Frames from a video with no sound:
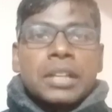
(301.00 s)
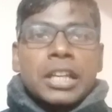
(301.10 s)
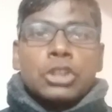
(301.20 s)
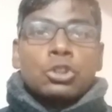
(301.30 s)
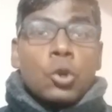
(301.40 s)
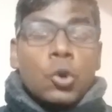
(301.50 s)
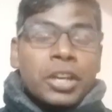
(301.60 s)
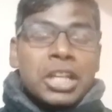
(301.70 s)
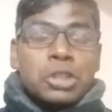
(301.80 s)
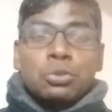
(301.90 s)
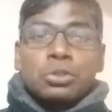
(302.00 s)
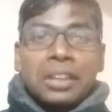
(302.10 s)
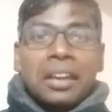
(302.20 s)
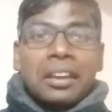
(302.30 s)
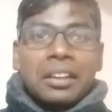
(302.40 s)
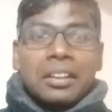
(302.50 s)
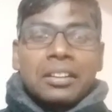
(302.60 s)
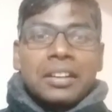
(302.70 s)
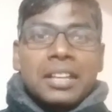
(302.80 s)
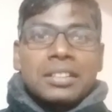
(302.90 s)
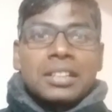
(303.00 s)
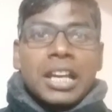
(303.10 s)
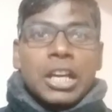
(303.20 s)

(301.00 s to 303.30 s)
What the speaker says: It's okay to say, right?